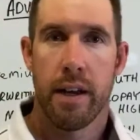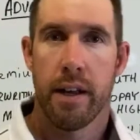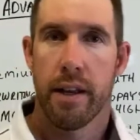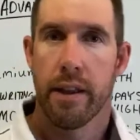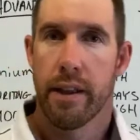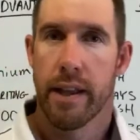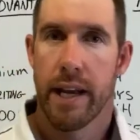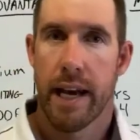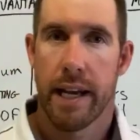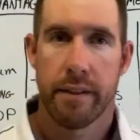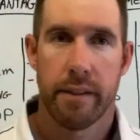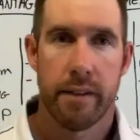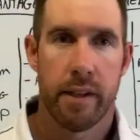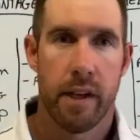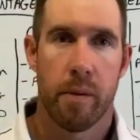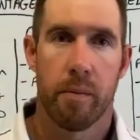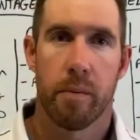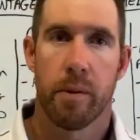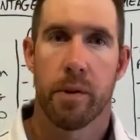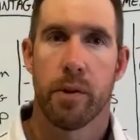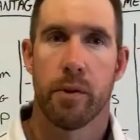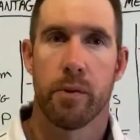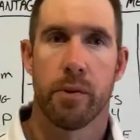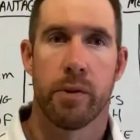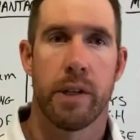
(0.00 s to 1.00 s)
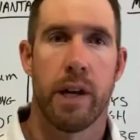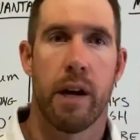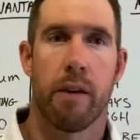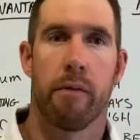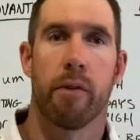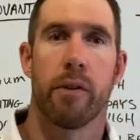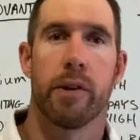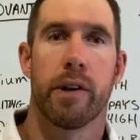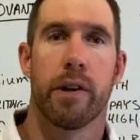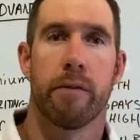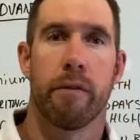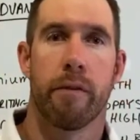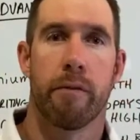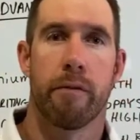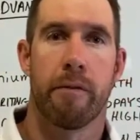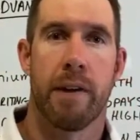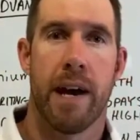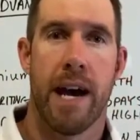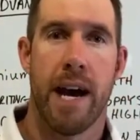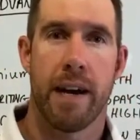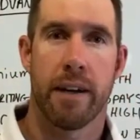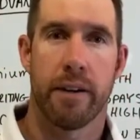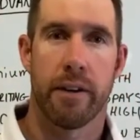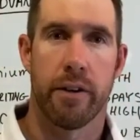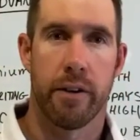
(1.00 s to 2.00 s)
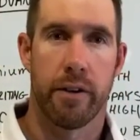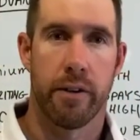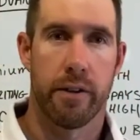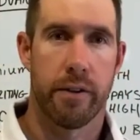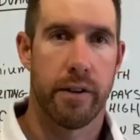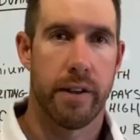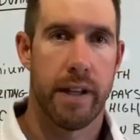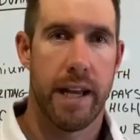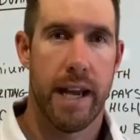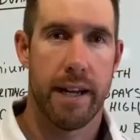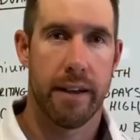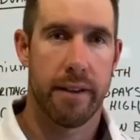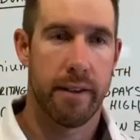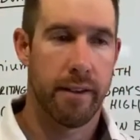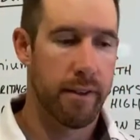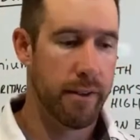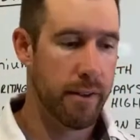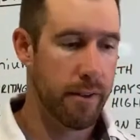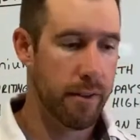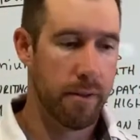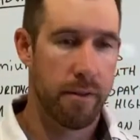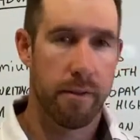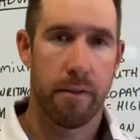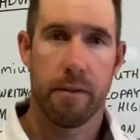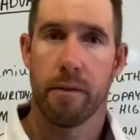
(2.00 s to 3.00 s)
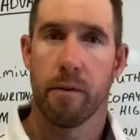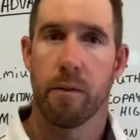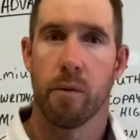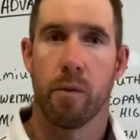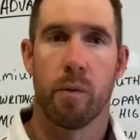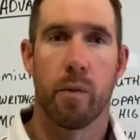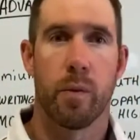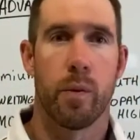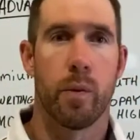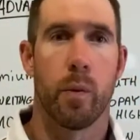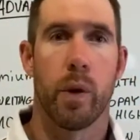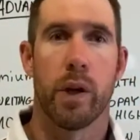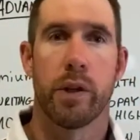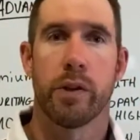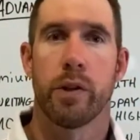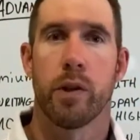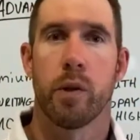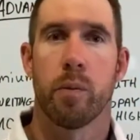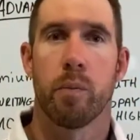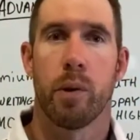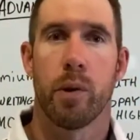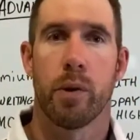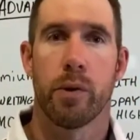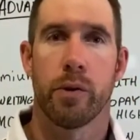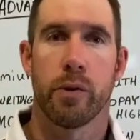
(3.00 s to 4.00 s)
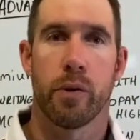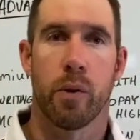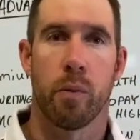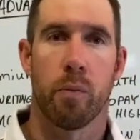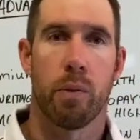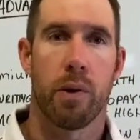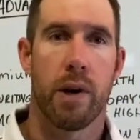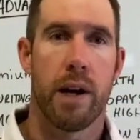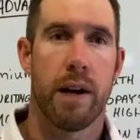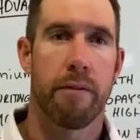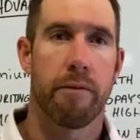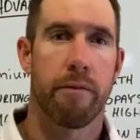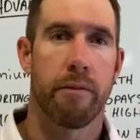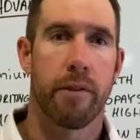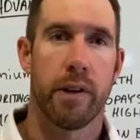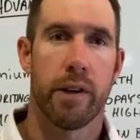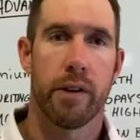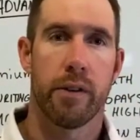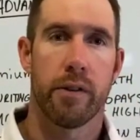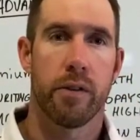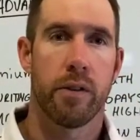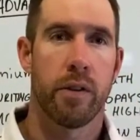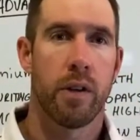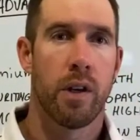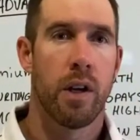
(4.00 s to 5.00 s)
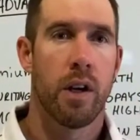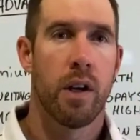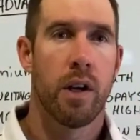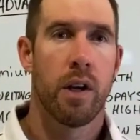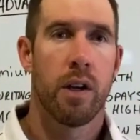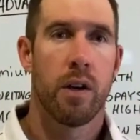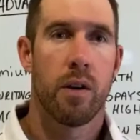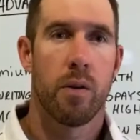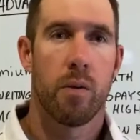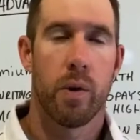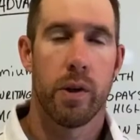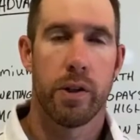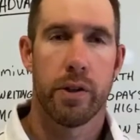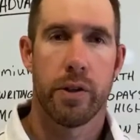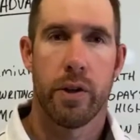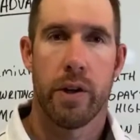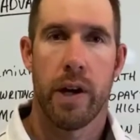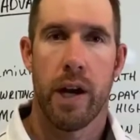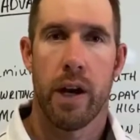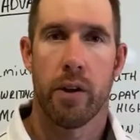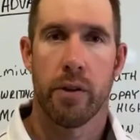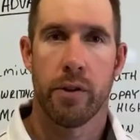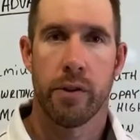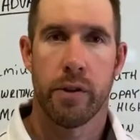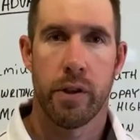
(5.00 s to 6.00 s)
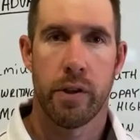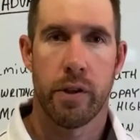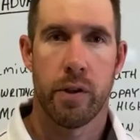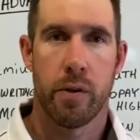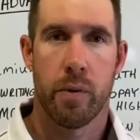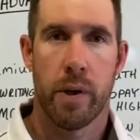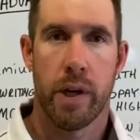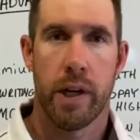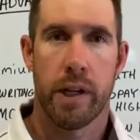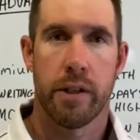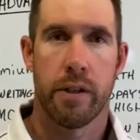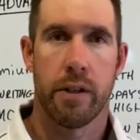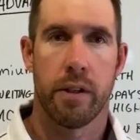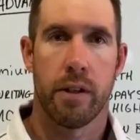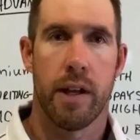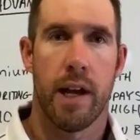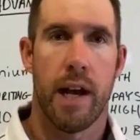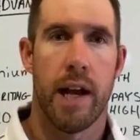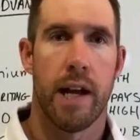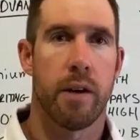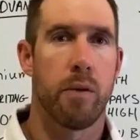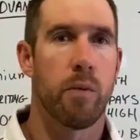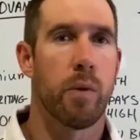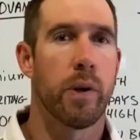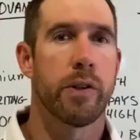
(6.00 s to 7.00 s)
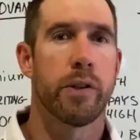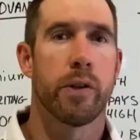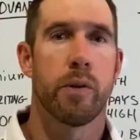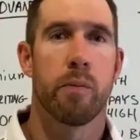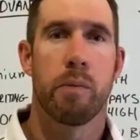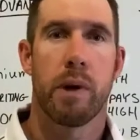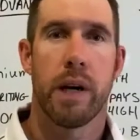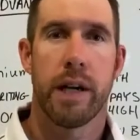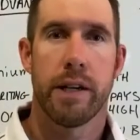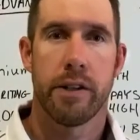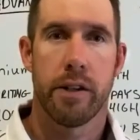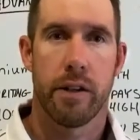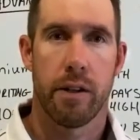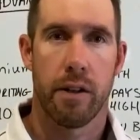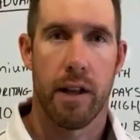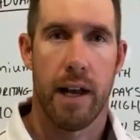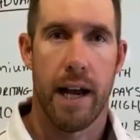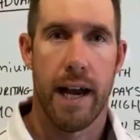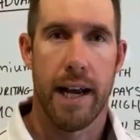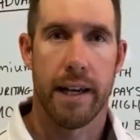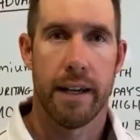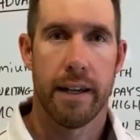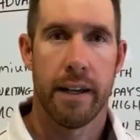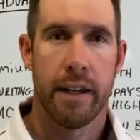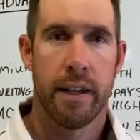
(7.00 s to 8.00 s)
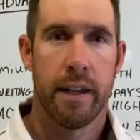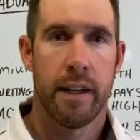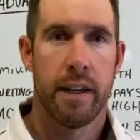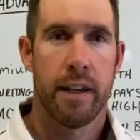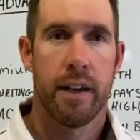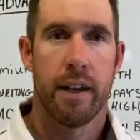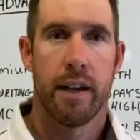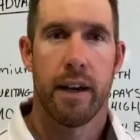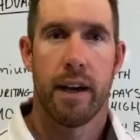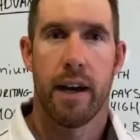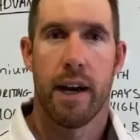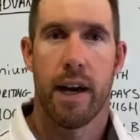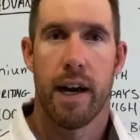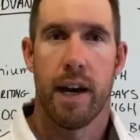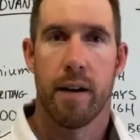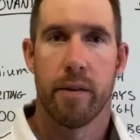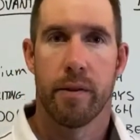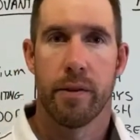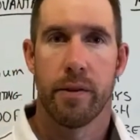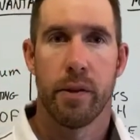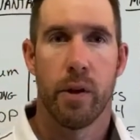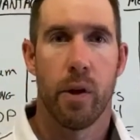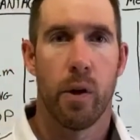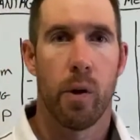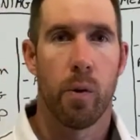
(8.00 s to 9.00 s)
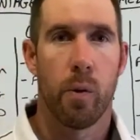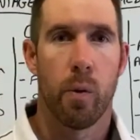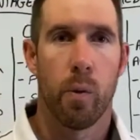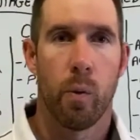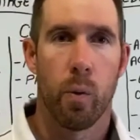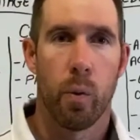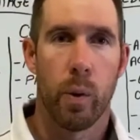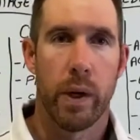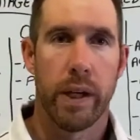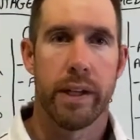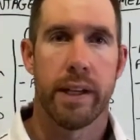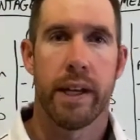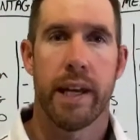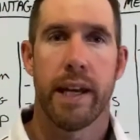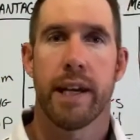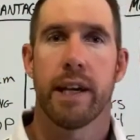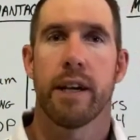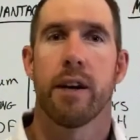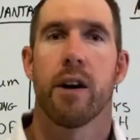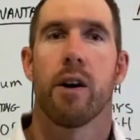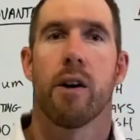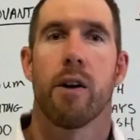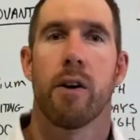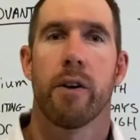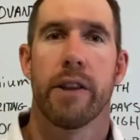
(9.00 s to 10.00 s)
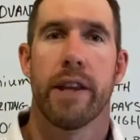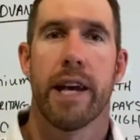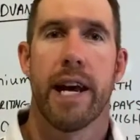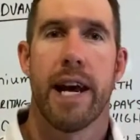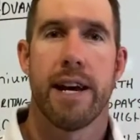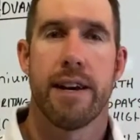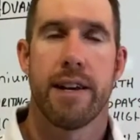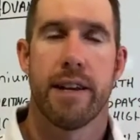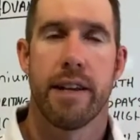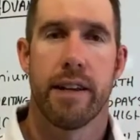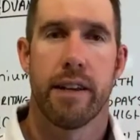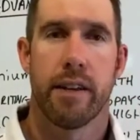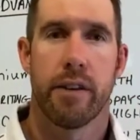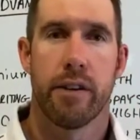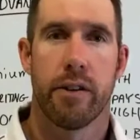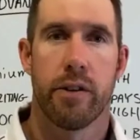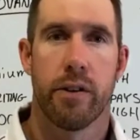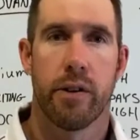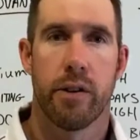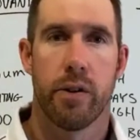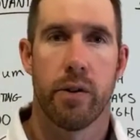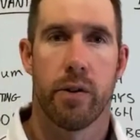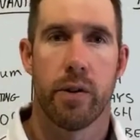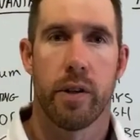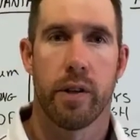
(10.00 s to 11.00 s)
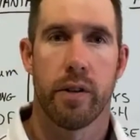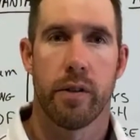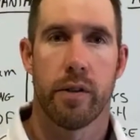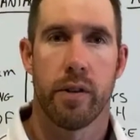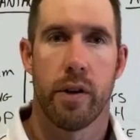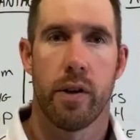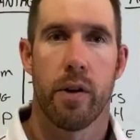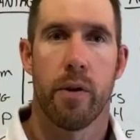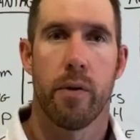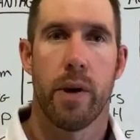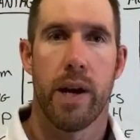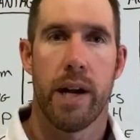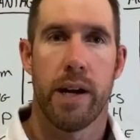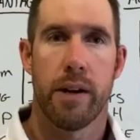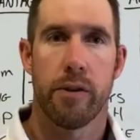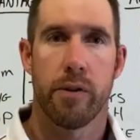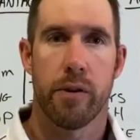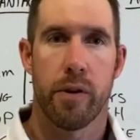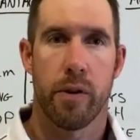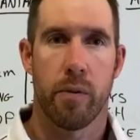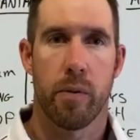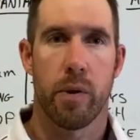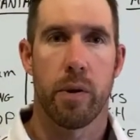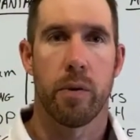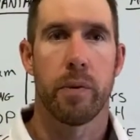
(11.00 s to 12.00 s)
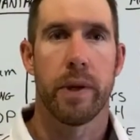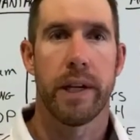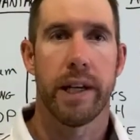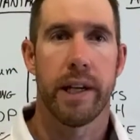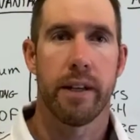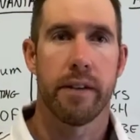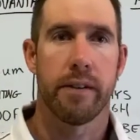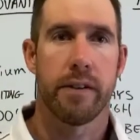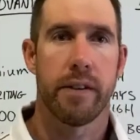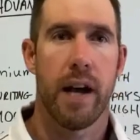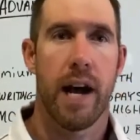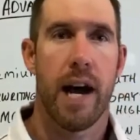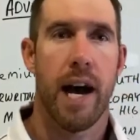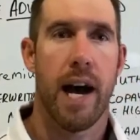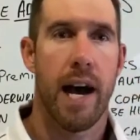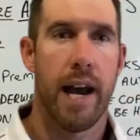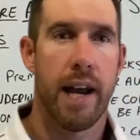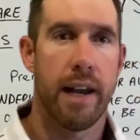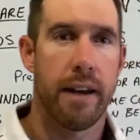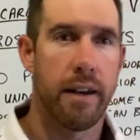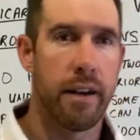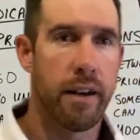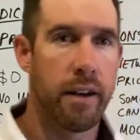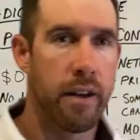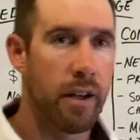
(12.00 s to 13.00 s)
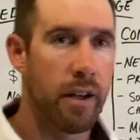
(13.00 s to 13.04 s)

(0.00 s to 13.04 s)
that's up to several different factors. That's what's your personal preference, what's your health situation like, what's your budget like. So we take all that into consideration when we decide